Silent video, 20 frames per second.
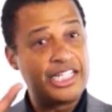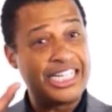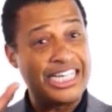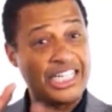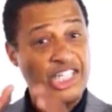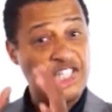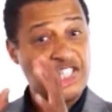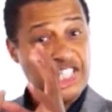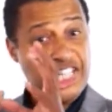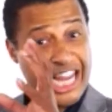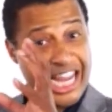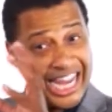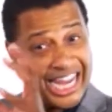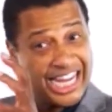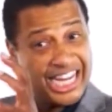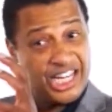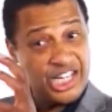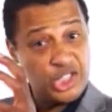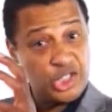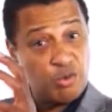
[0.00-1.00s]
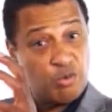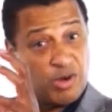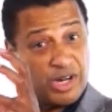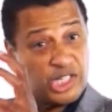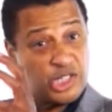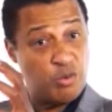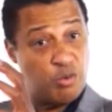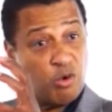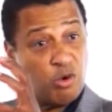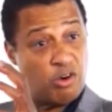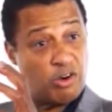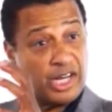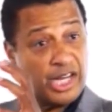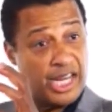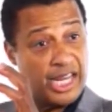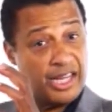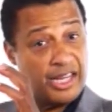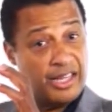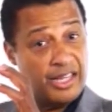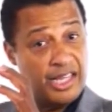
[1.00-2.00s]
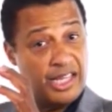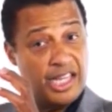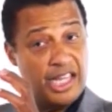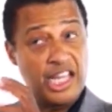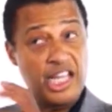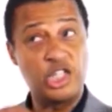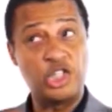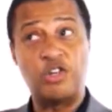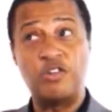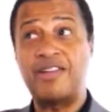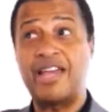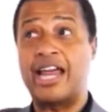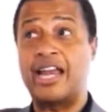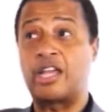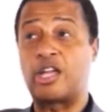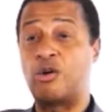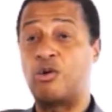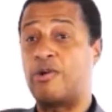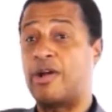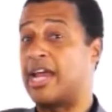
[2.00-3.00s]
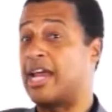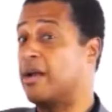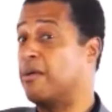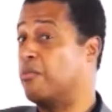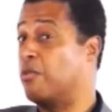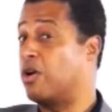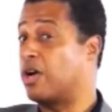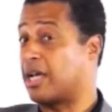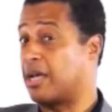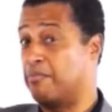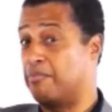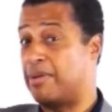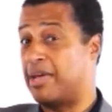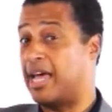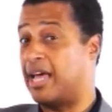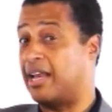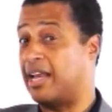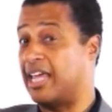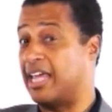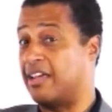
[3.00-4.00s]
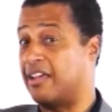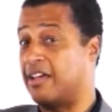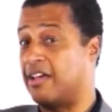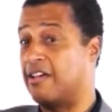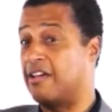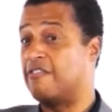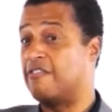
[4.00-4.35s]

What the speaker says: to change what's working is you've got to create a more compelling